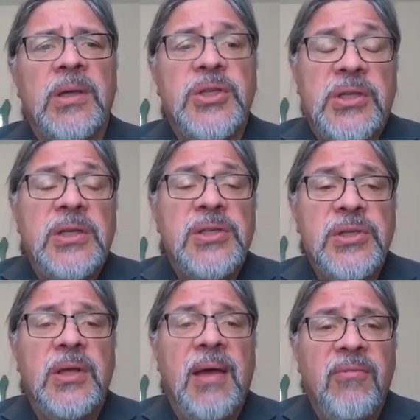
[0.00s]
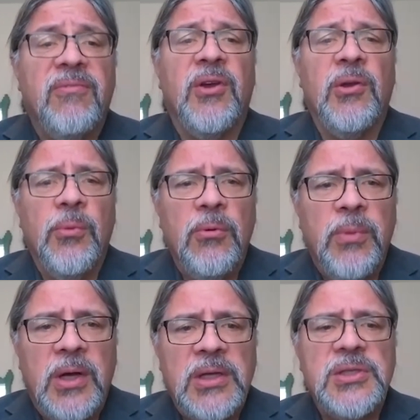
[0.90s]
she does still have a very
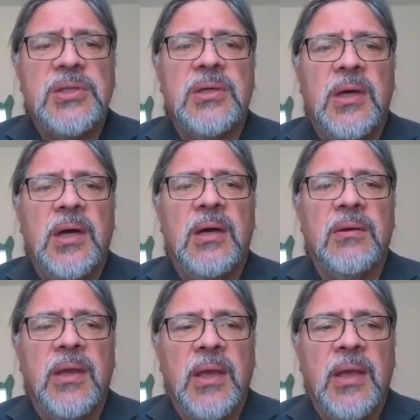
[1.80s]
robust uh,